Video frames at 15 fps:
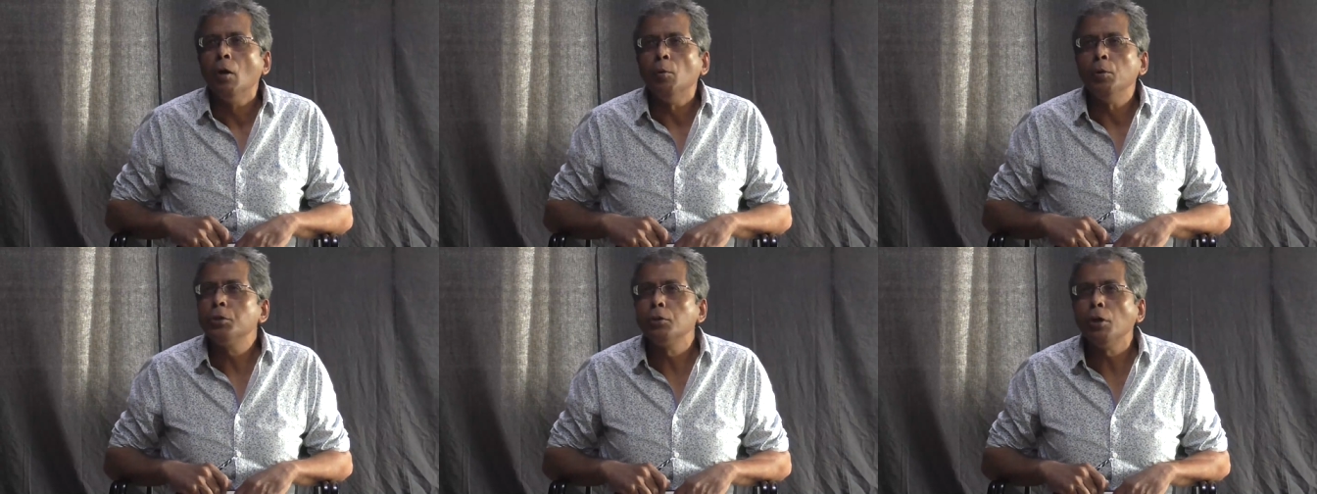
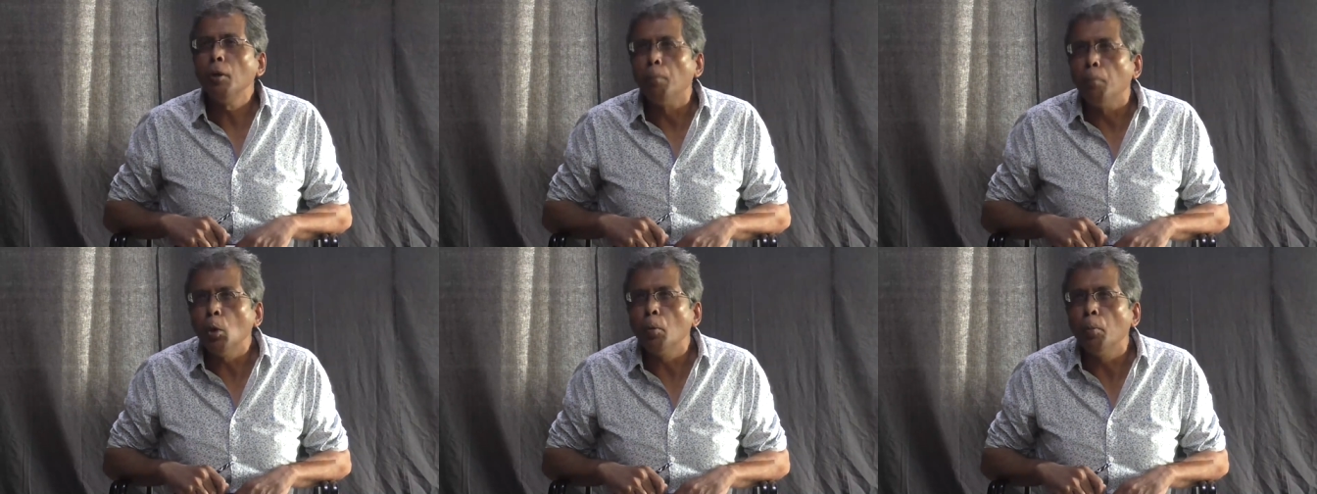which is not
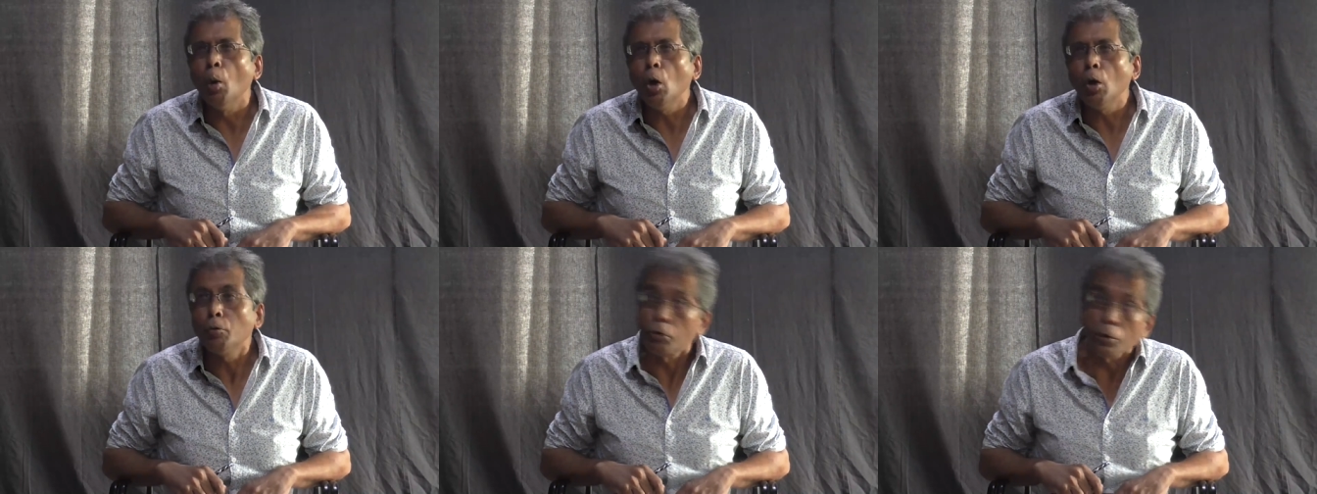a book
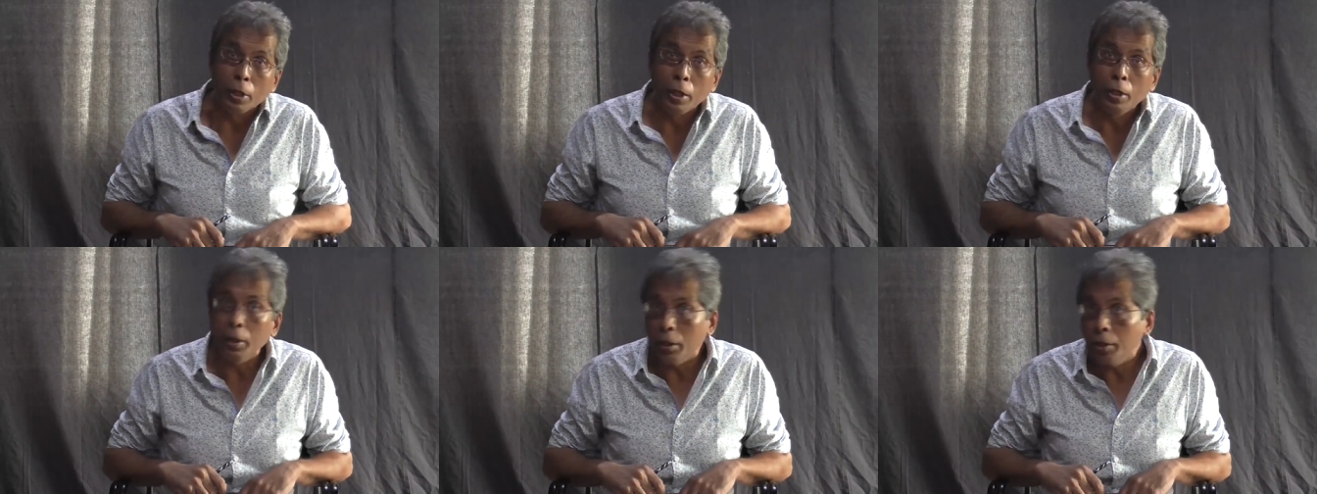book, so
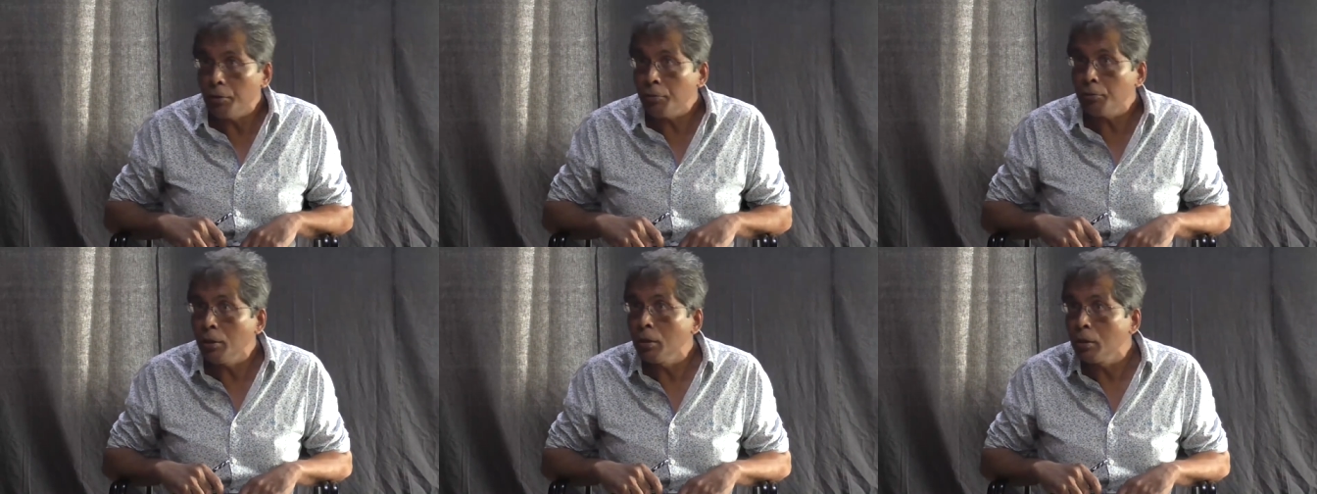in an
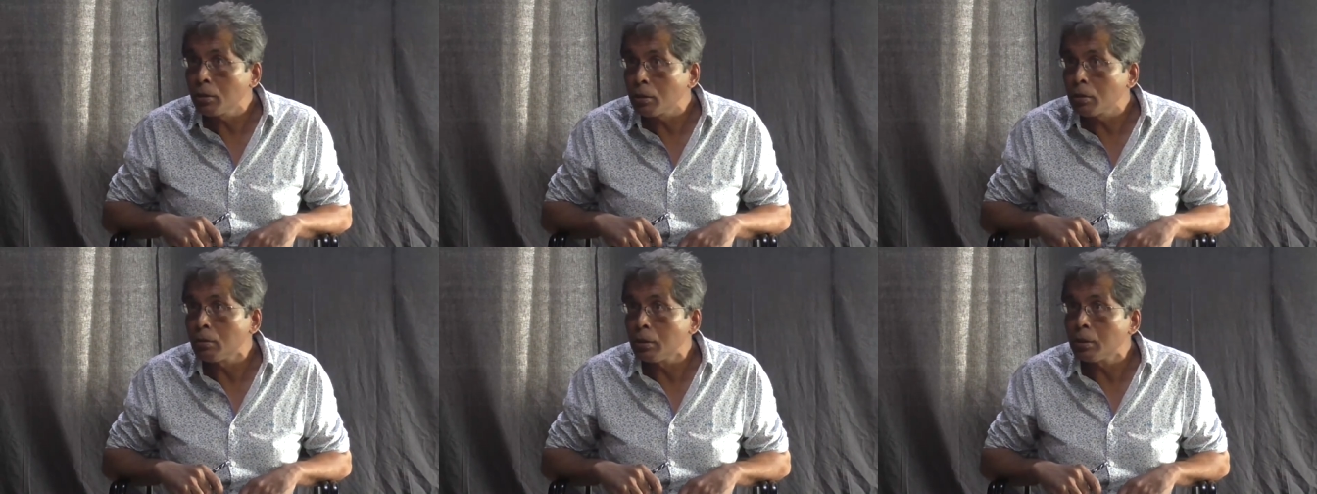
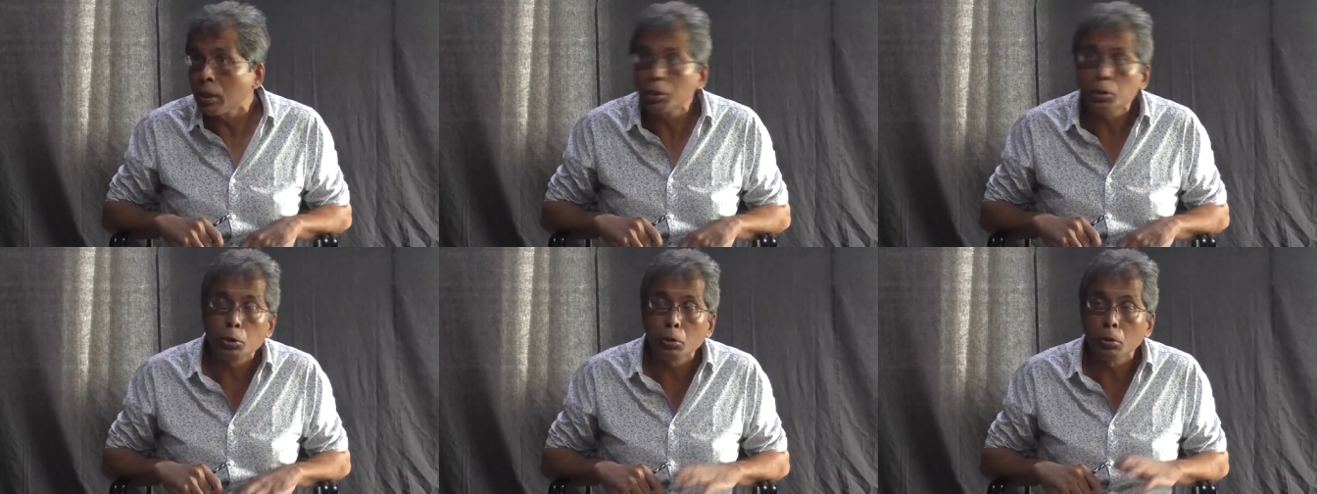interesting
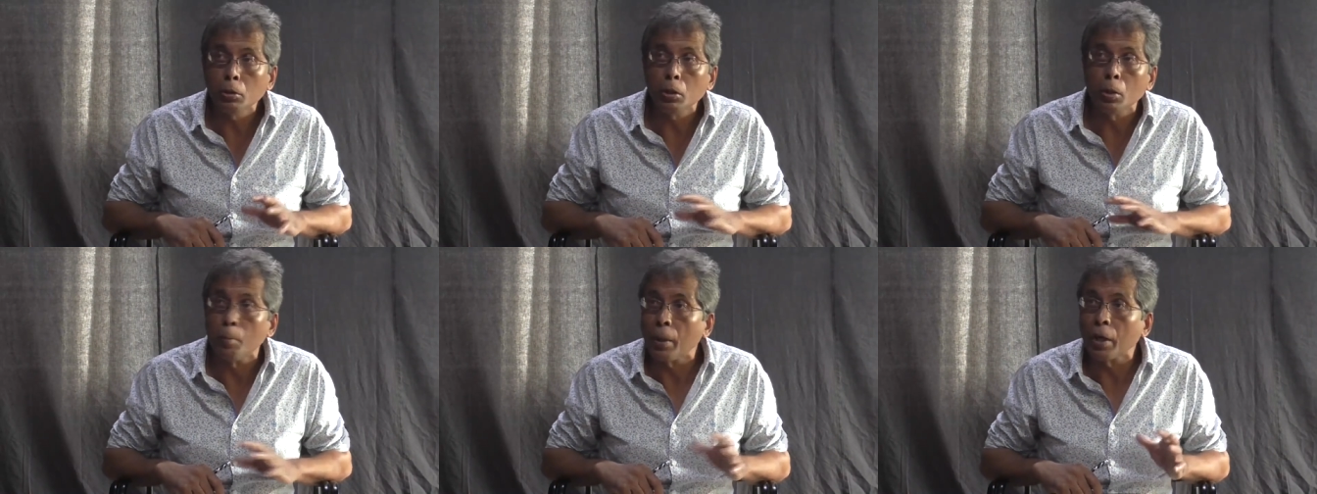
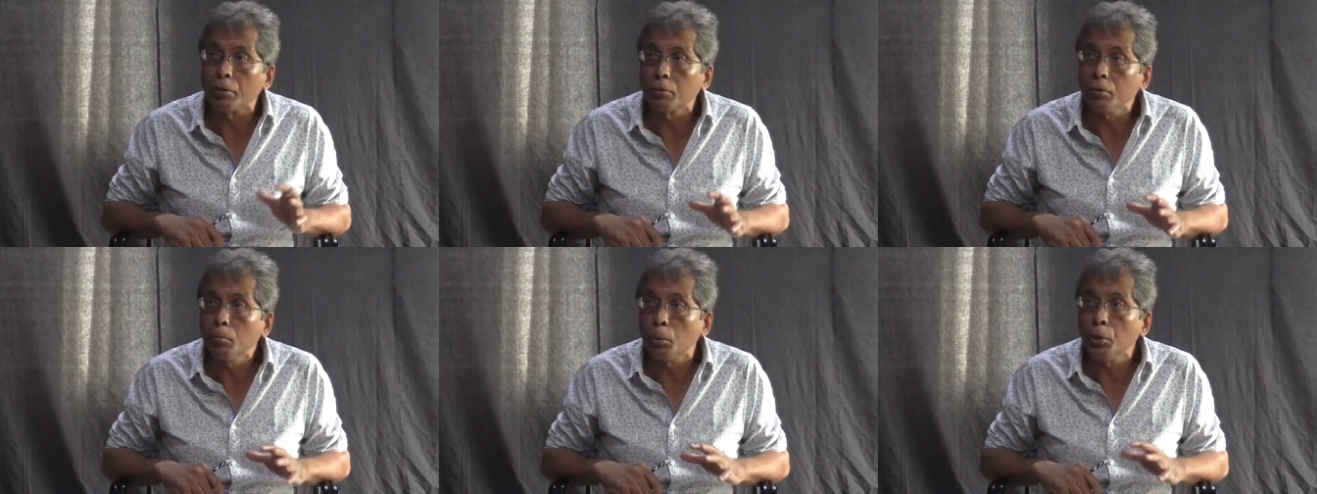textual
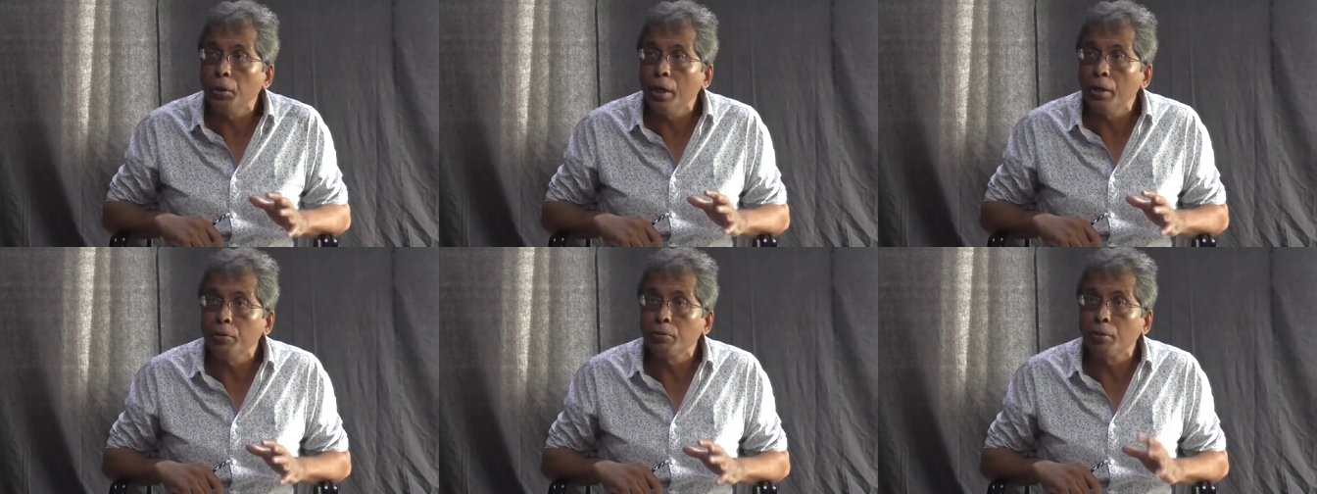comparison,
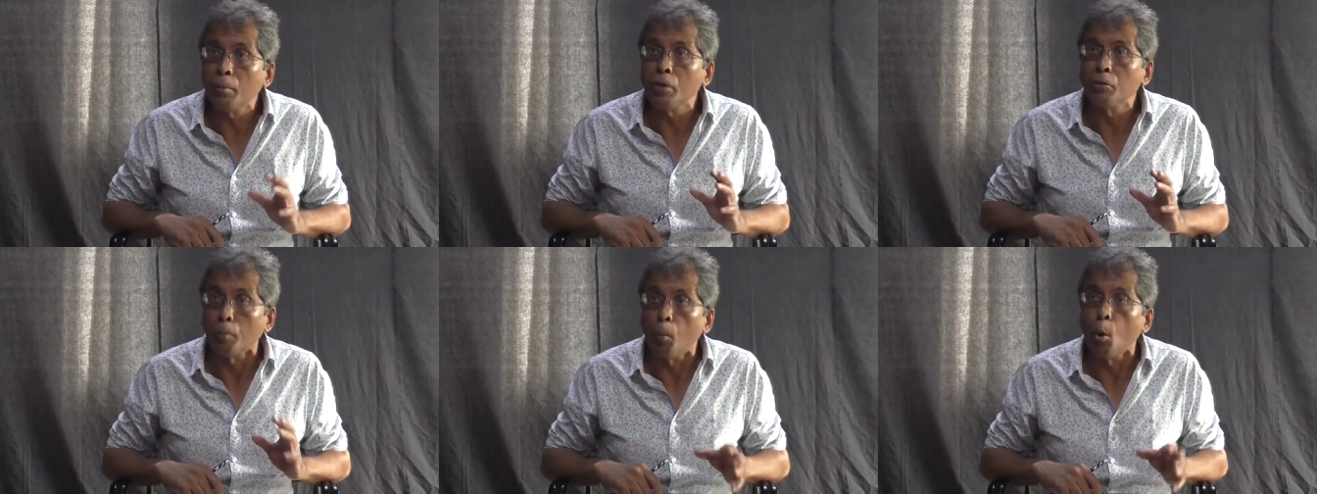Buddha and his
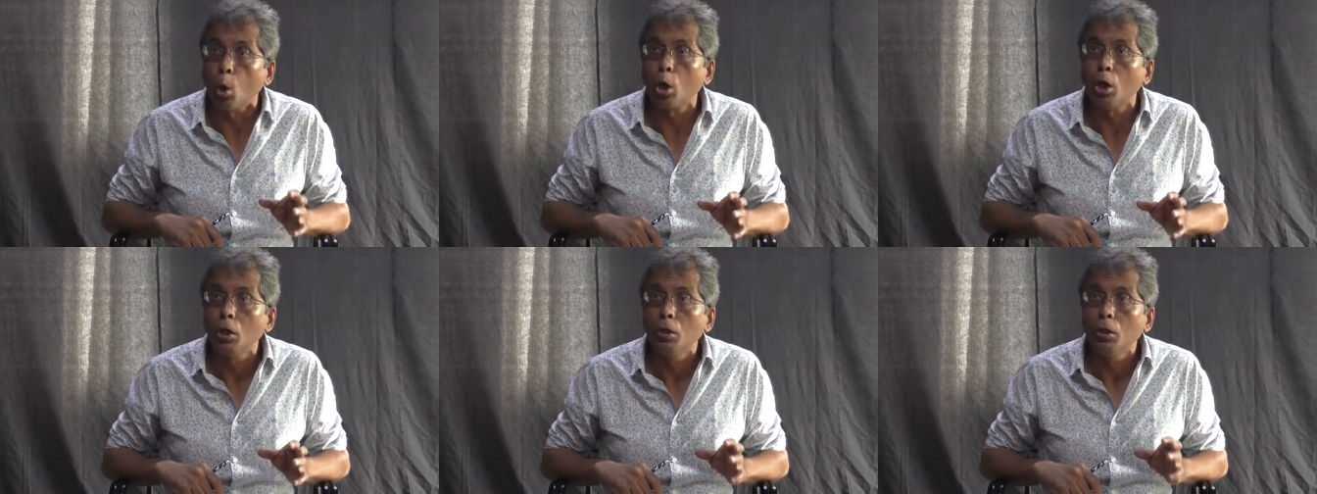Dhamma is a
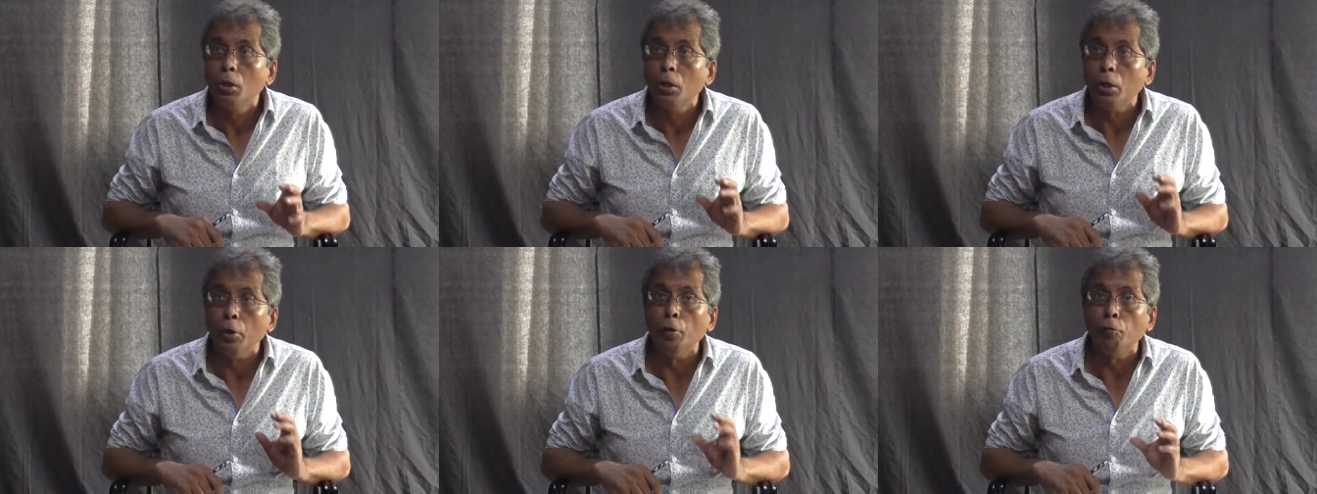book
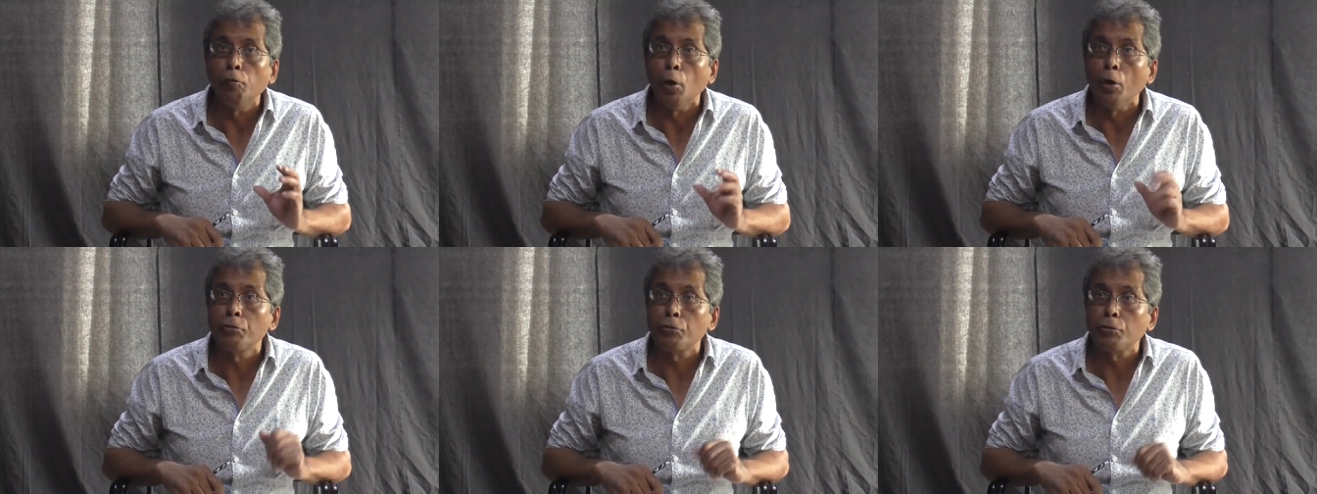in the
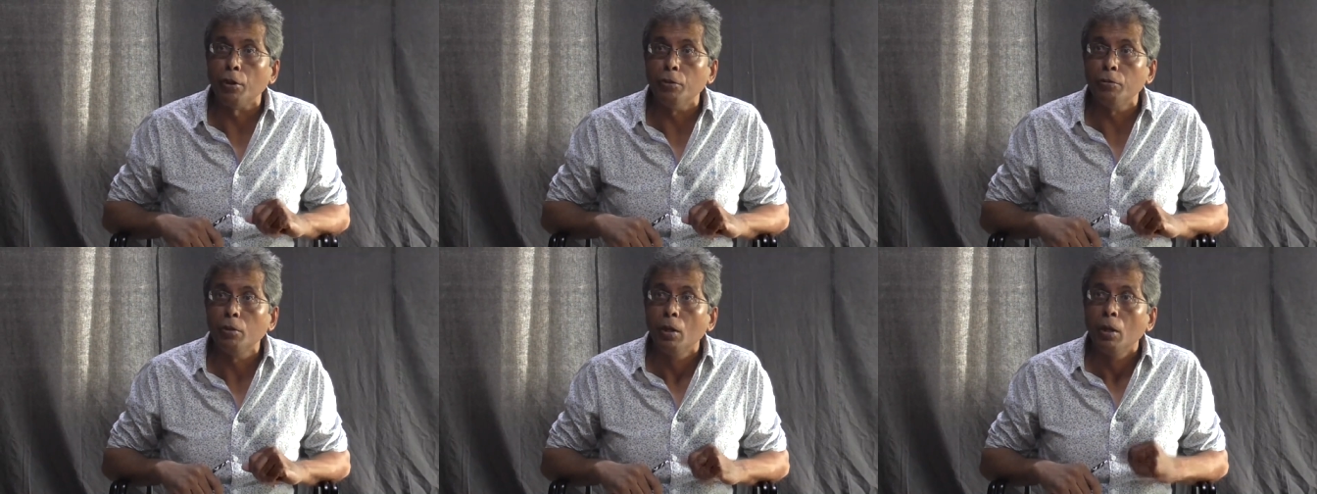fullest
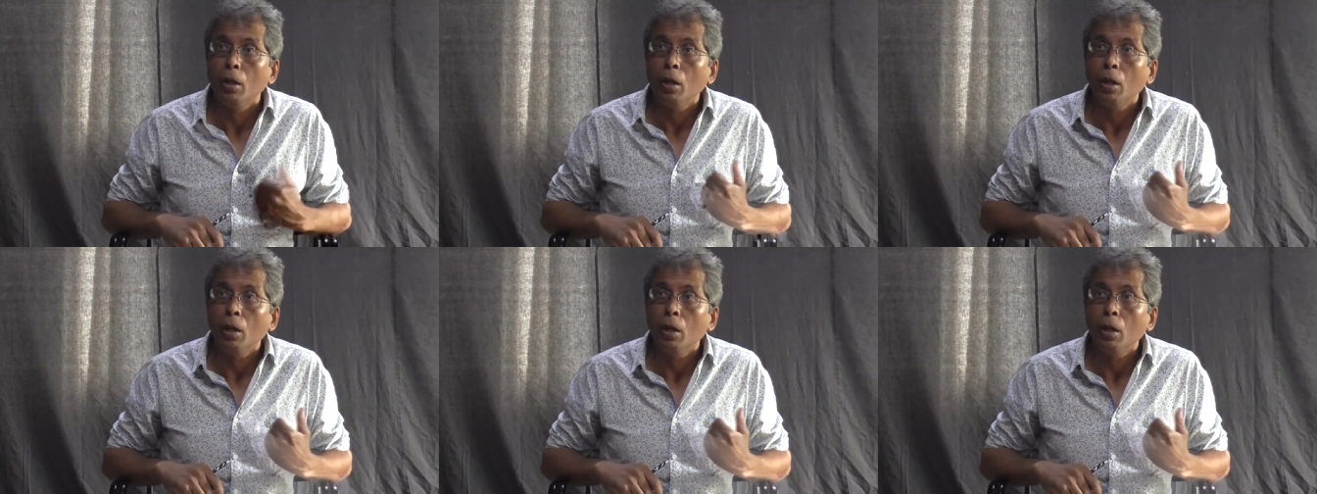sense.